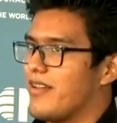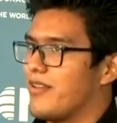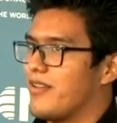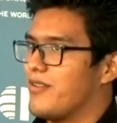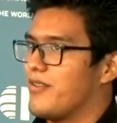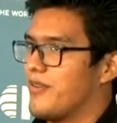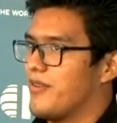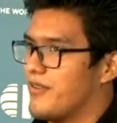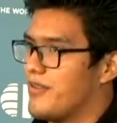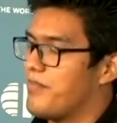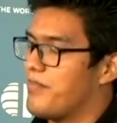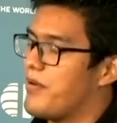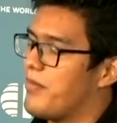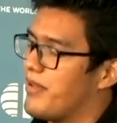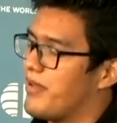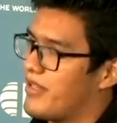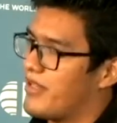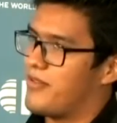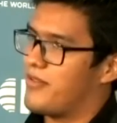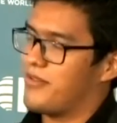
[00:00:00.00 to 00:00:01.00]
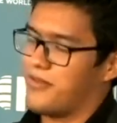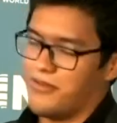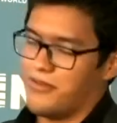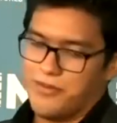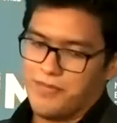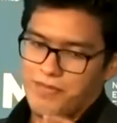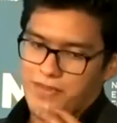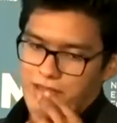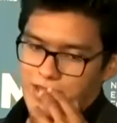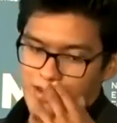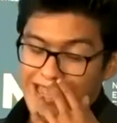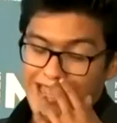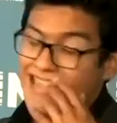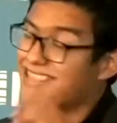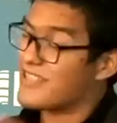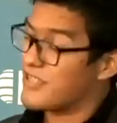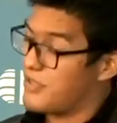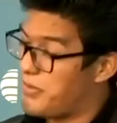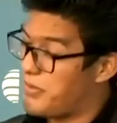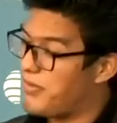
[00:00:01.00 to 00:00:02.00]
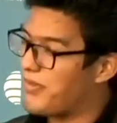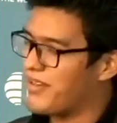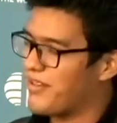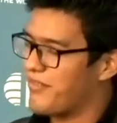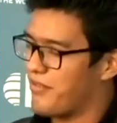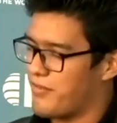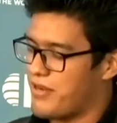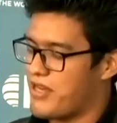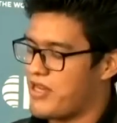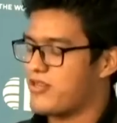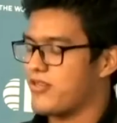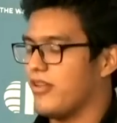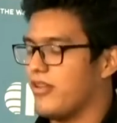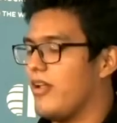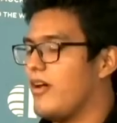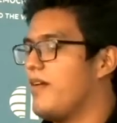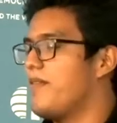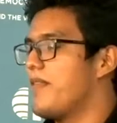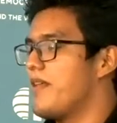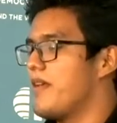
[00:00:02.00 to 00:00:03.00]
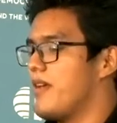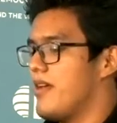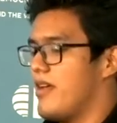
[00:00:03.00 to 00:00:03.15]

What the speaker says: the public to the access to public information law,